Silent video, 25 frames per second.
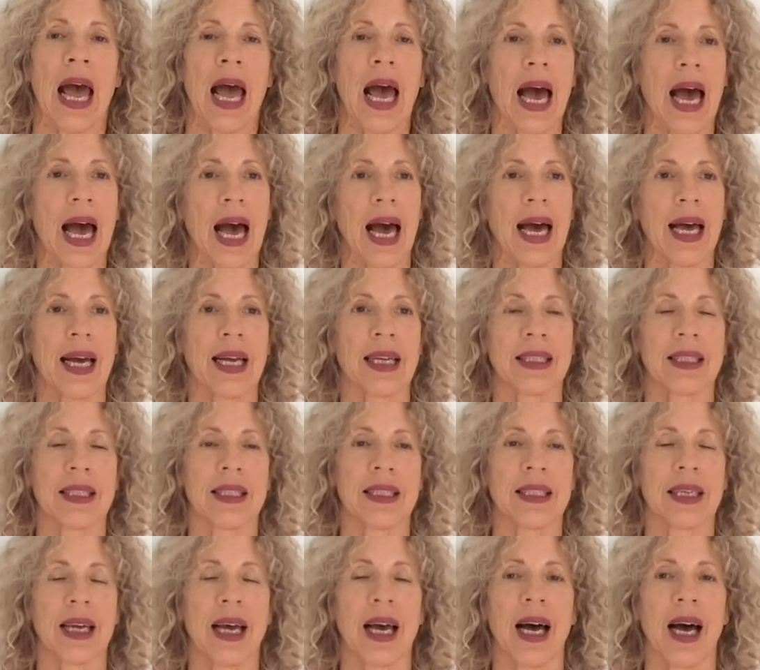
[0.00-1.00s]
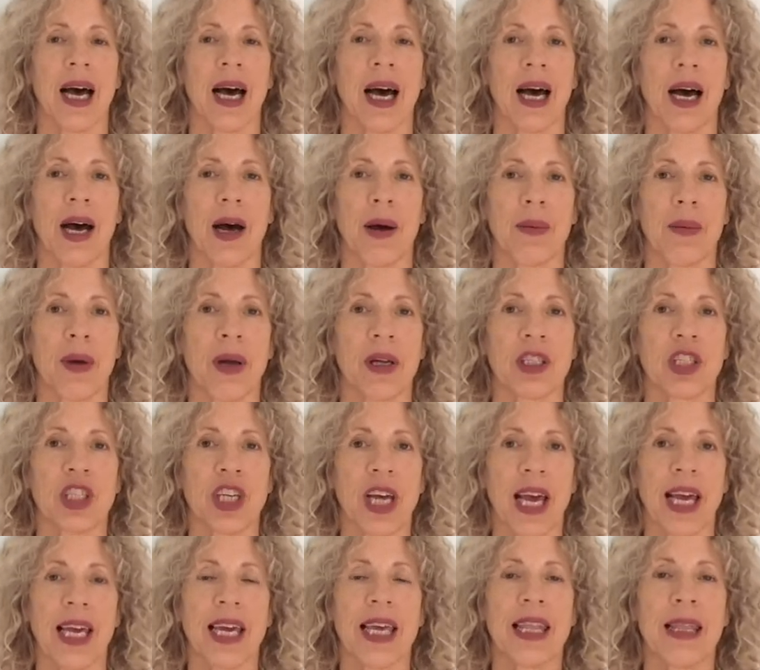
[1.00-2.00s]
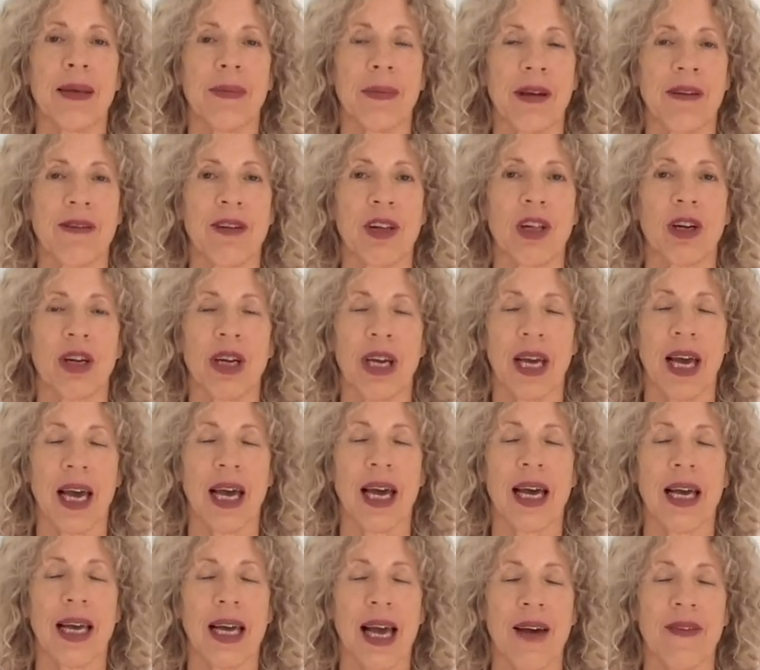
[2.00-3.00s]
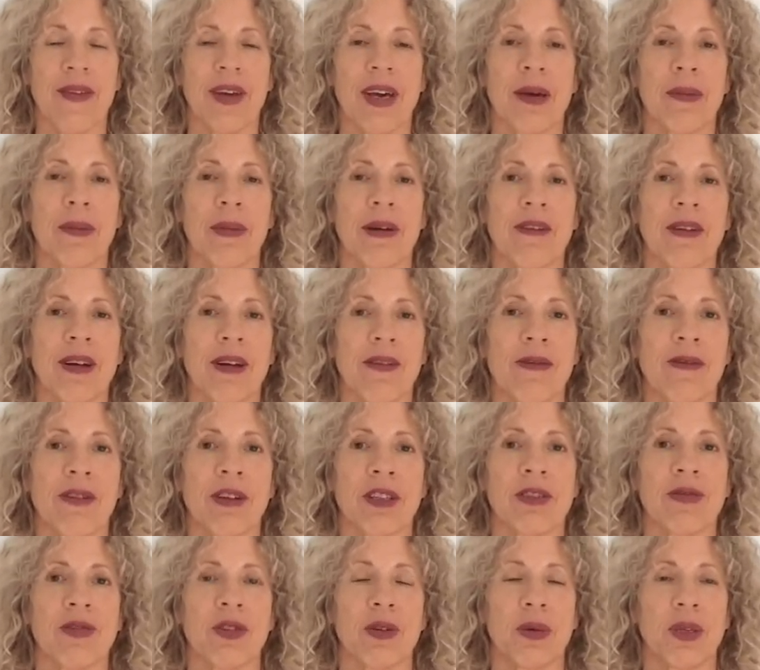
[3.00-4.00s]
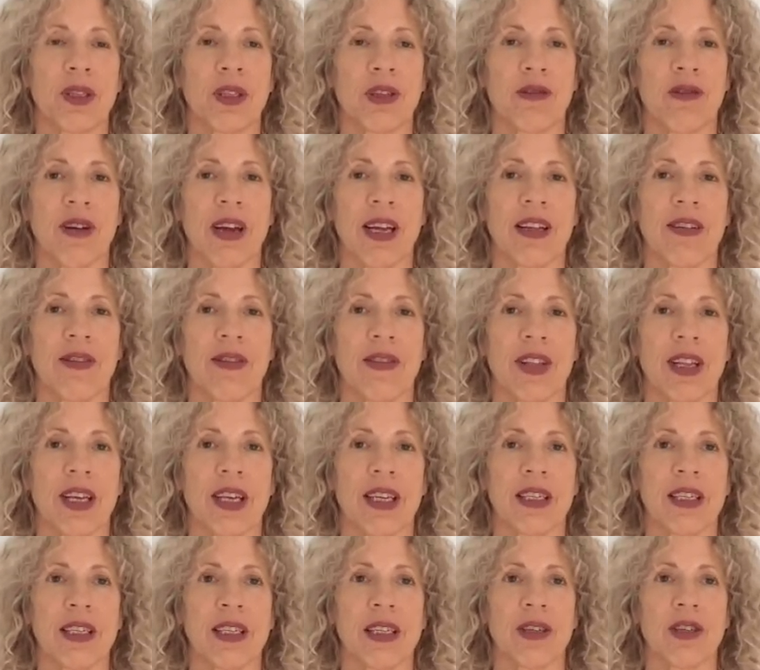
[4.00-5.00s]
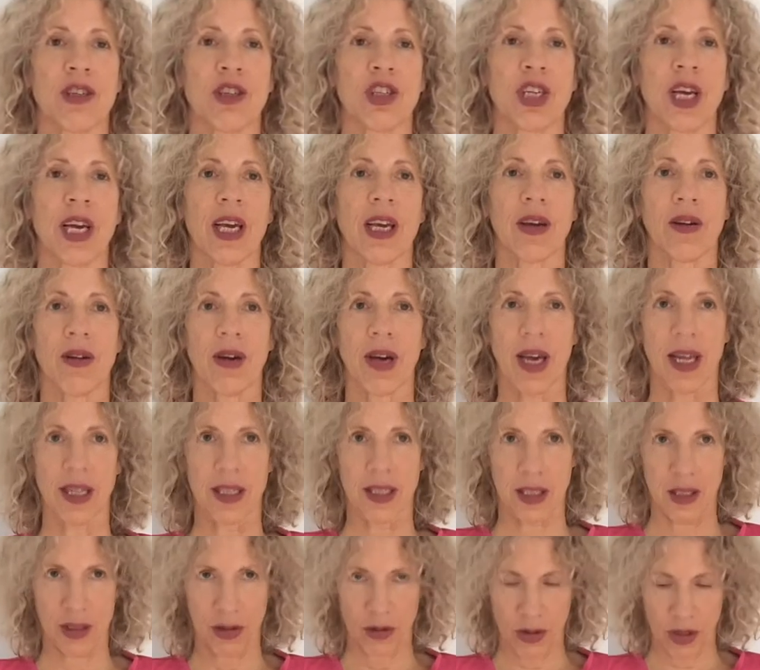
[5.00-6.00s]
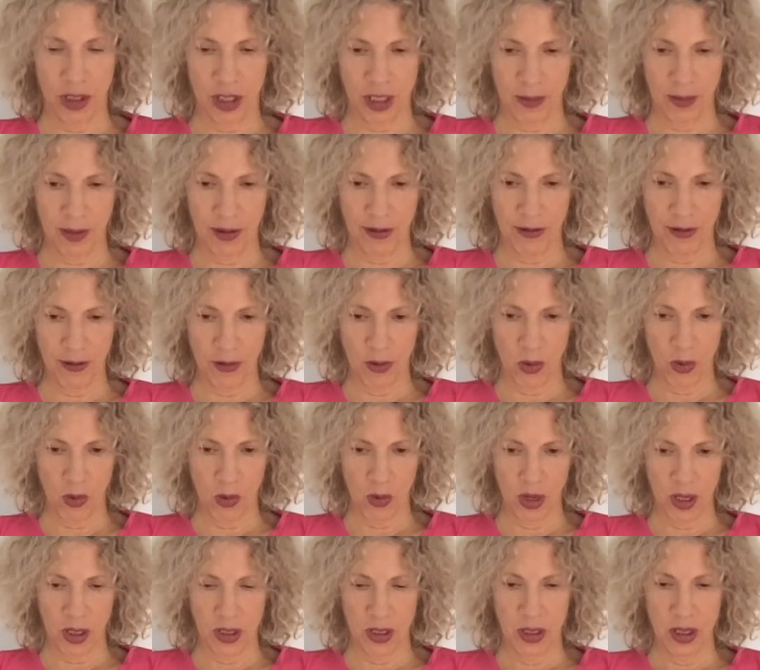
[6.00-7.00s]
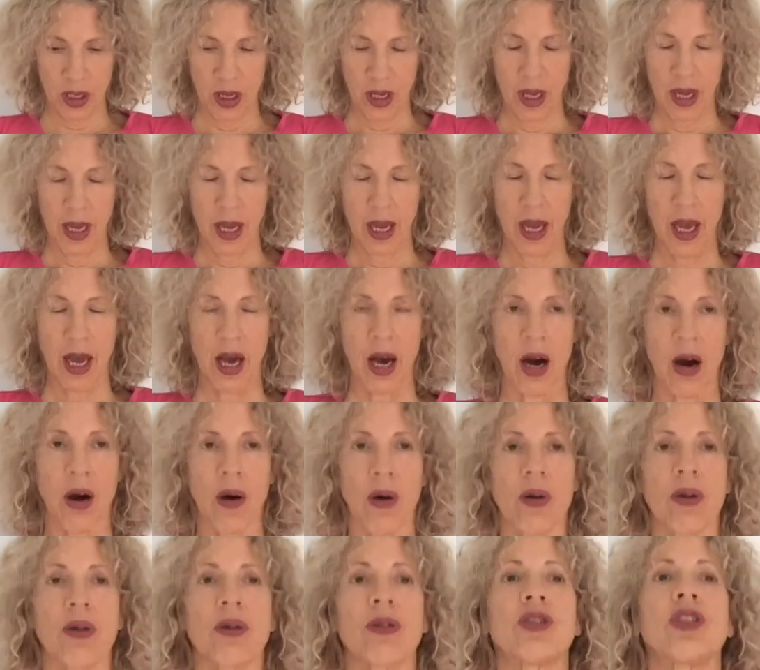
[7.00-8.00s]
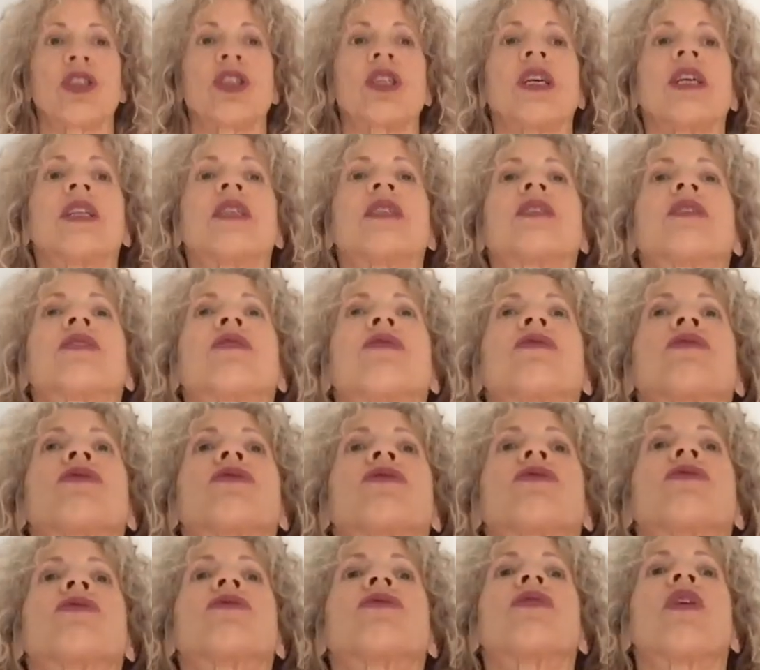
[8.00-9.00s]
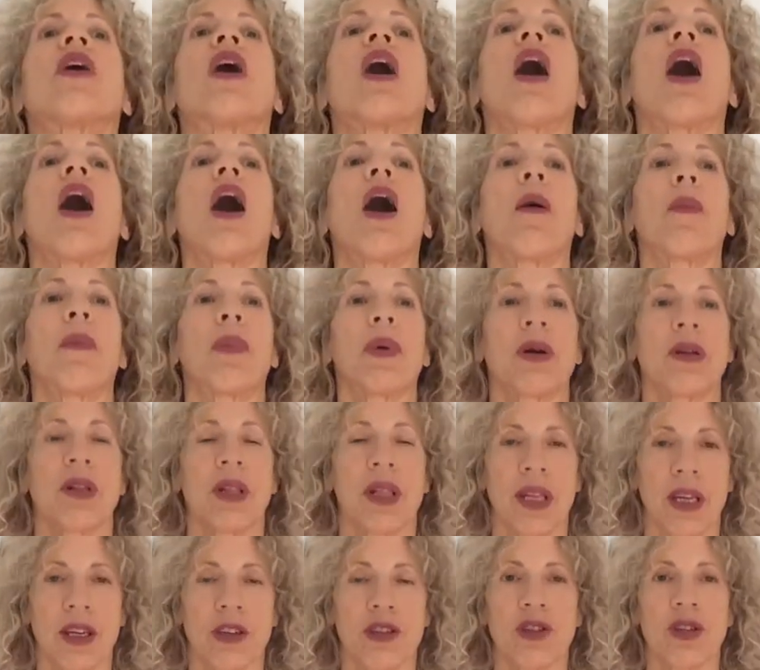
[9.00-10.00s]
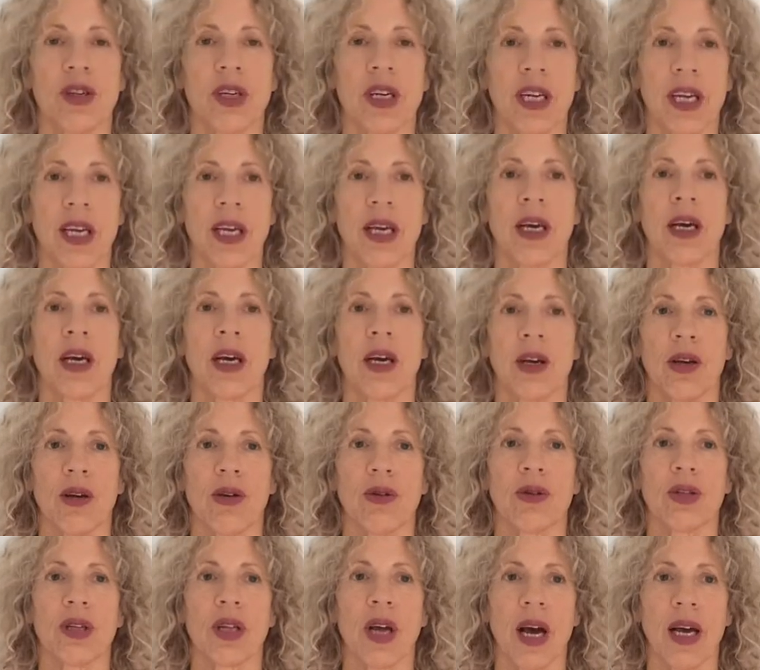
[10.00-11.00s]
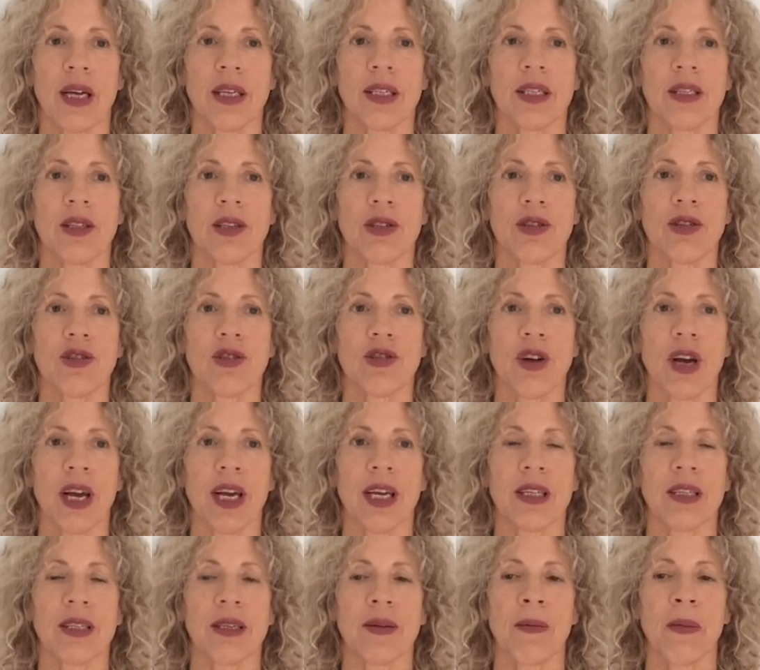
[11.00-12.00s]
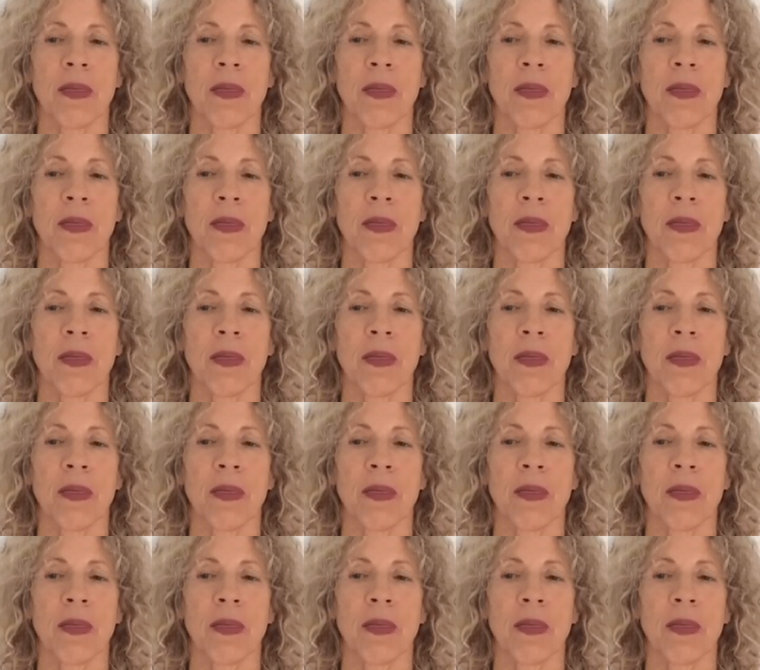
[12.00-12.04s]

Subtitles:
and check in the mirror. Look at having a mirror in front of you is great for this, to check your head is not tipping forward or your chin's not too far up, but literally you're nice and straight.